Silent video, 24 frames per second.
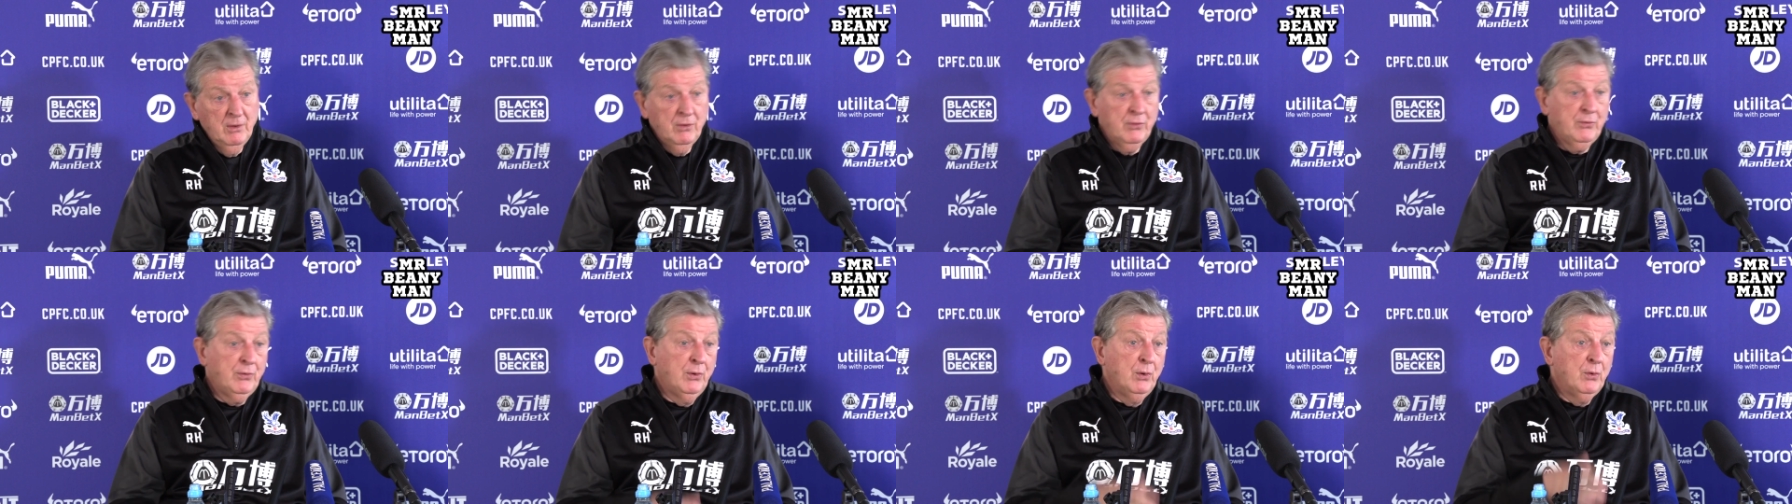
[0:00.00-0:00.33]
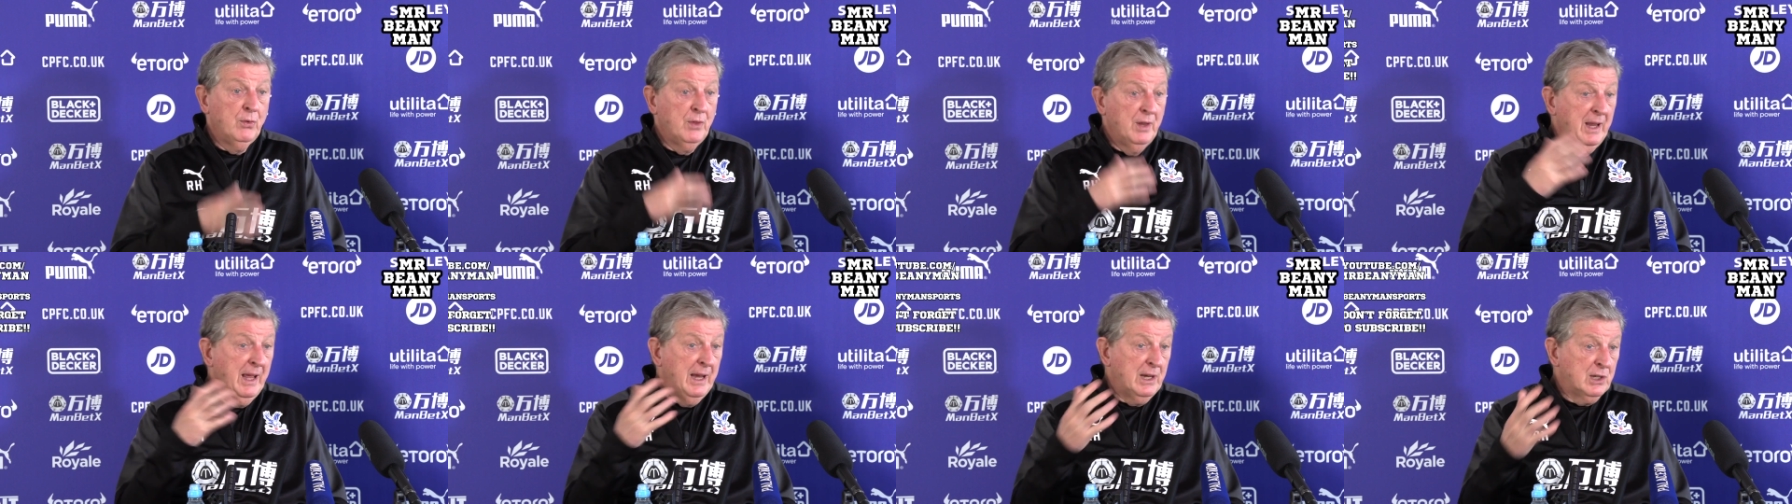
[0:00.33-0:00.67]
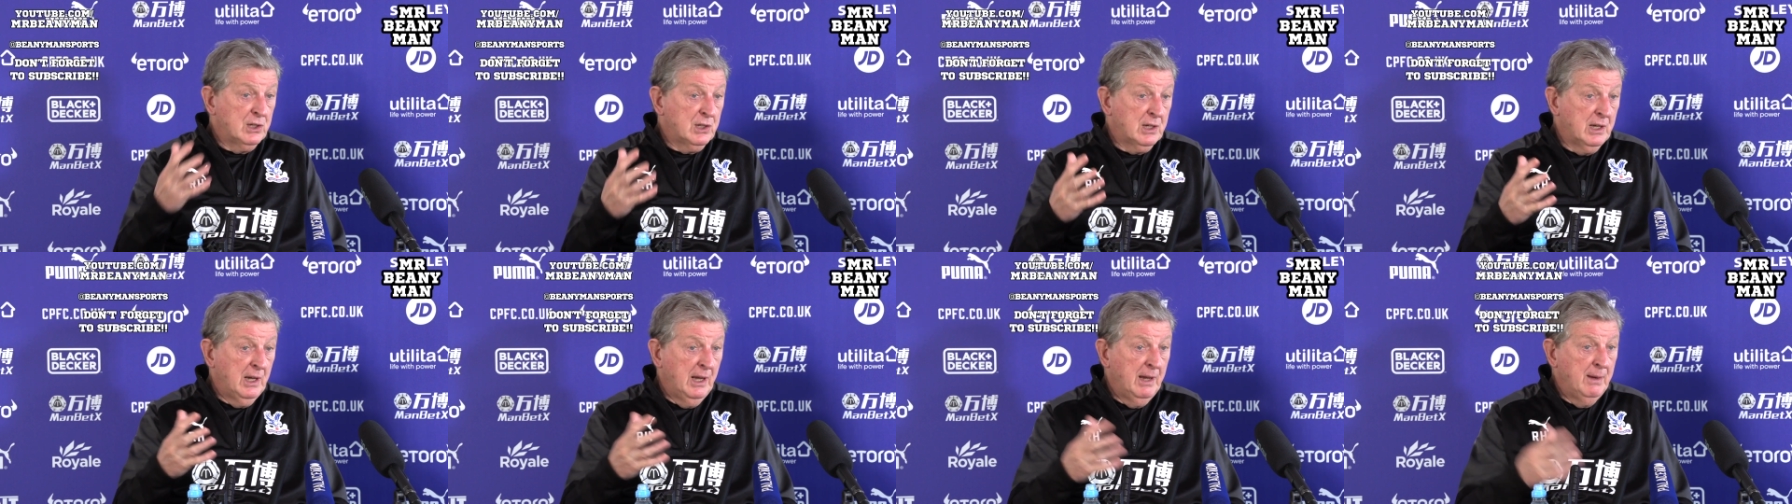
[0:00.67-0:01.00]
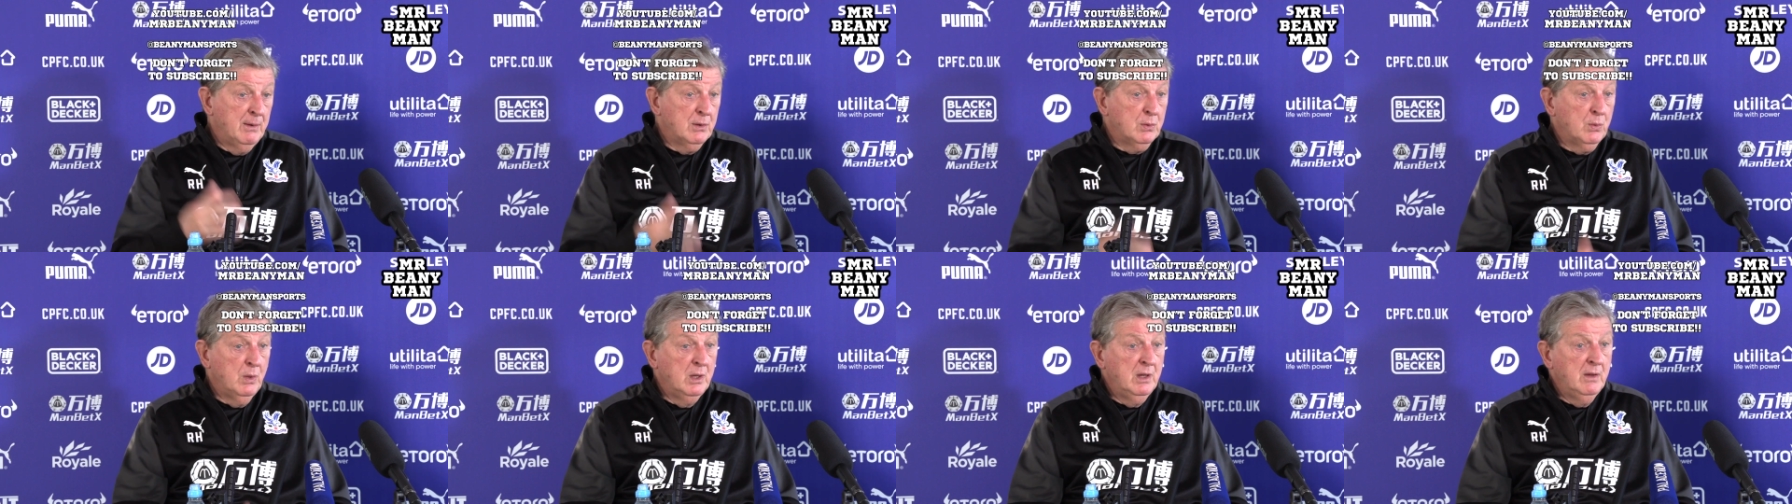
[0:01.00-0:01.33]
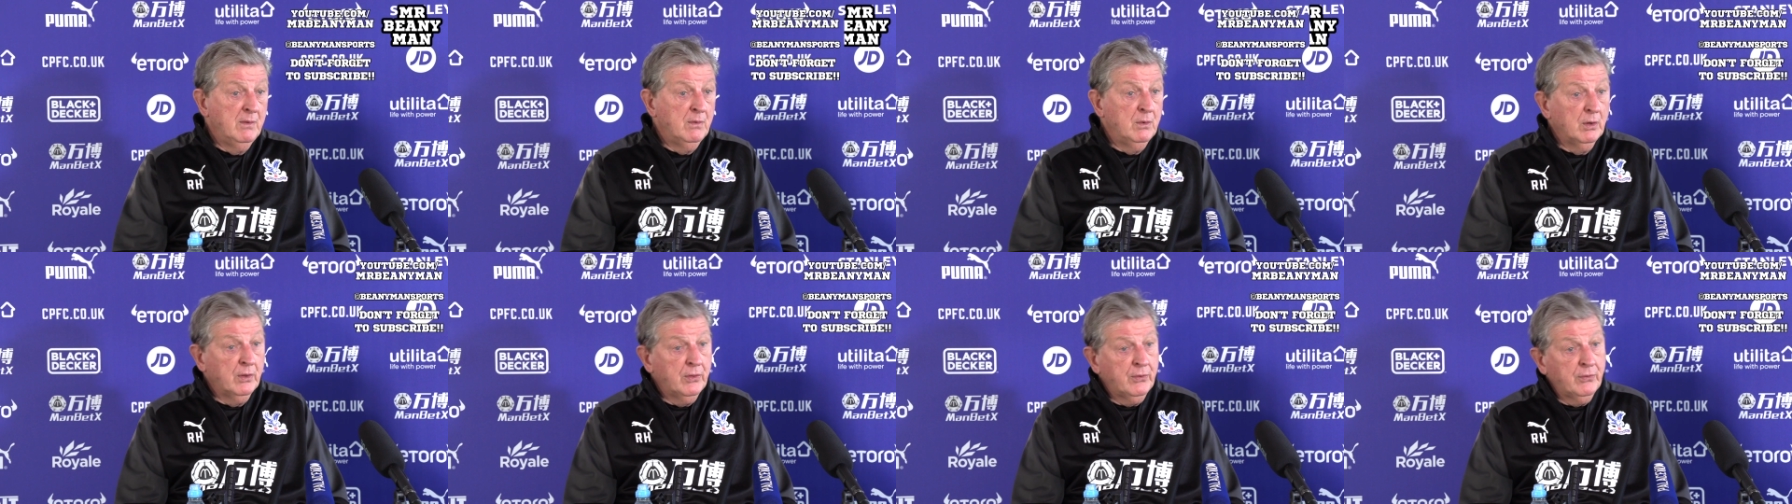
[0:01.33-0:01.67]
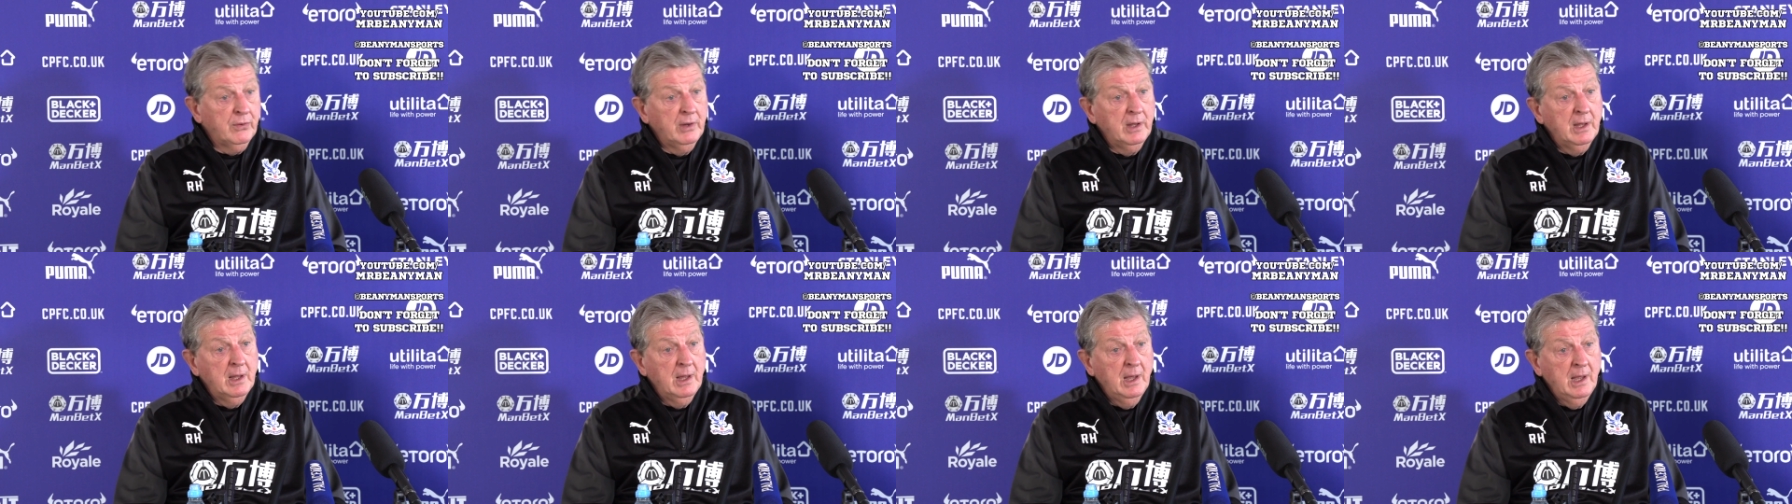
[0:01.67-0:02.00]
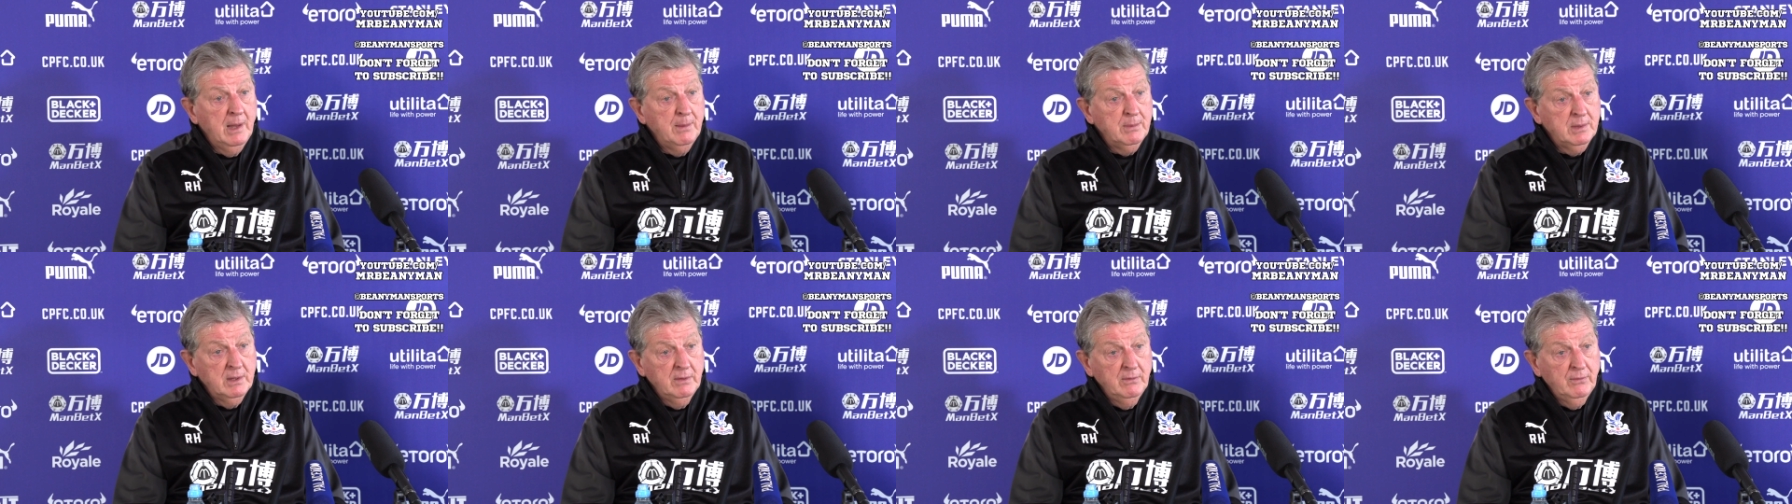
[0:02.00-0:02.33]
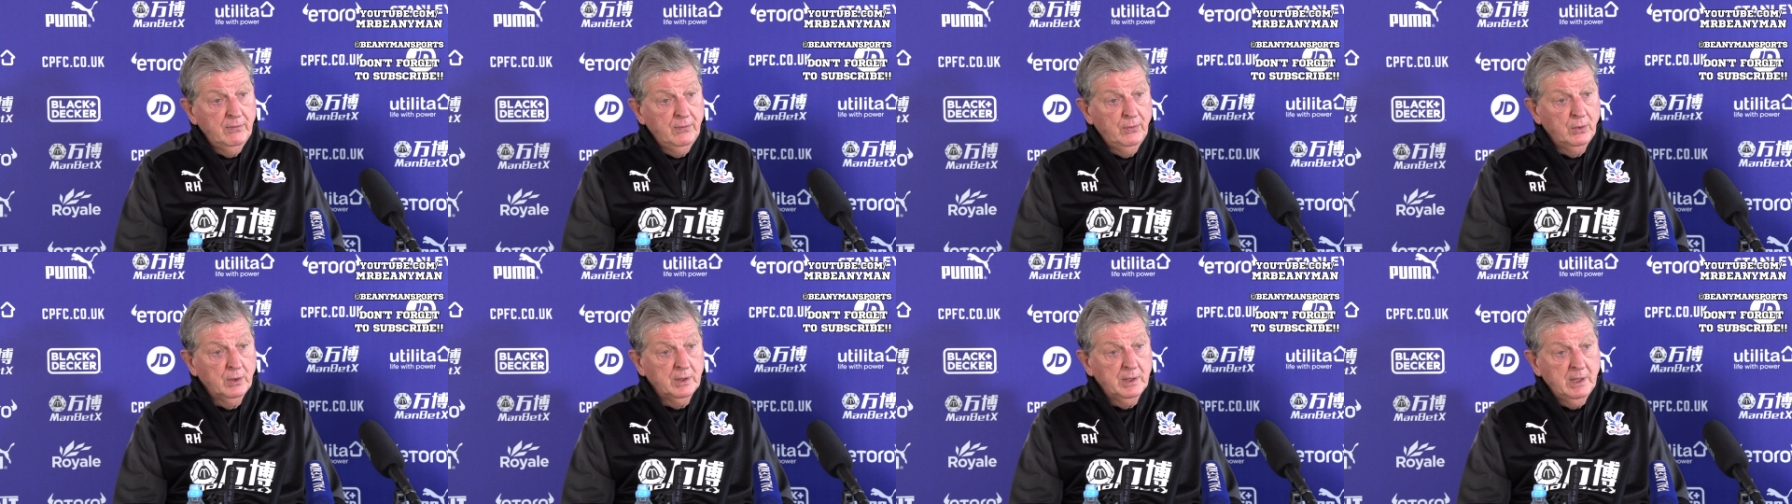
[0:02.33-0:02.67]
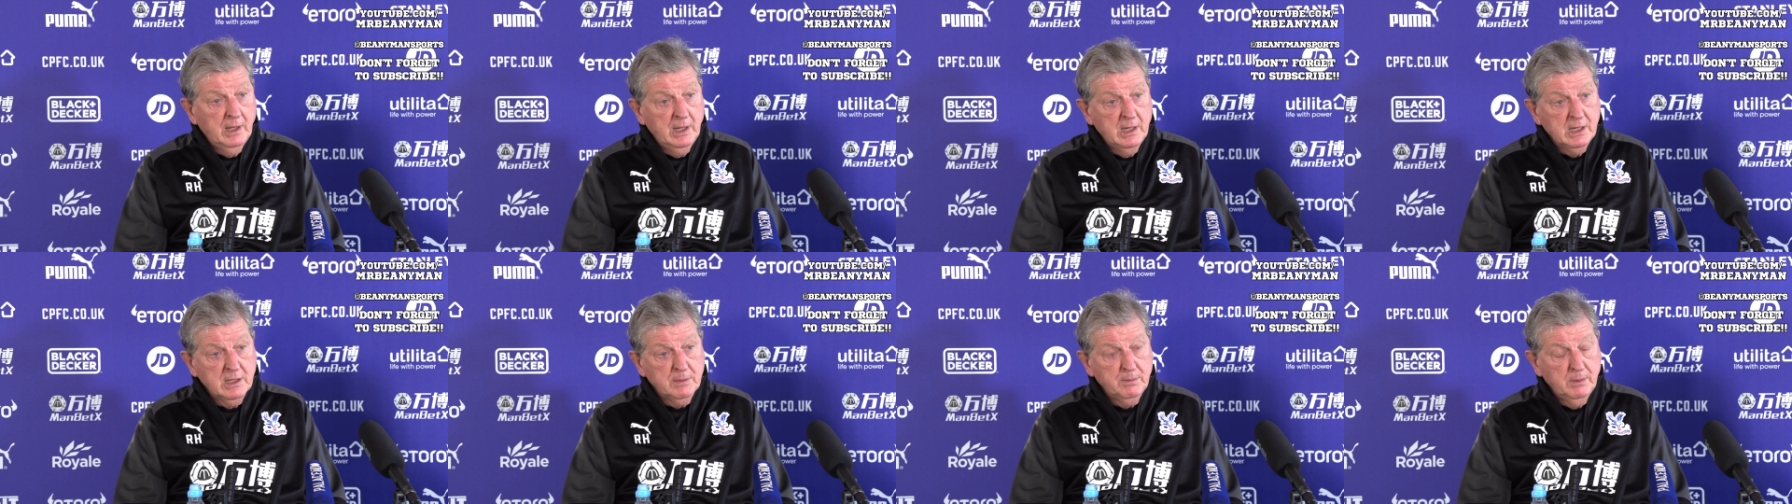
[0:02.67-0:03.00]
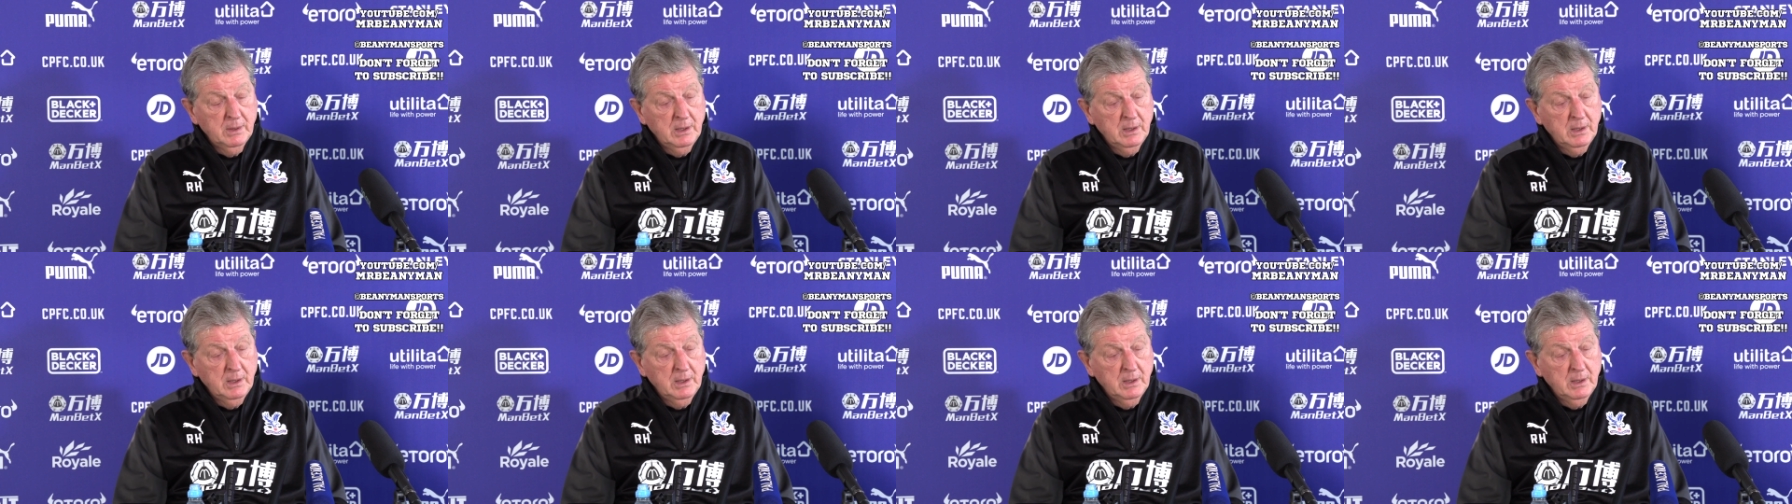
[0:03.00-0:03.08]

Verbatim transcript: through the next games when you've got three games in four days.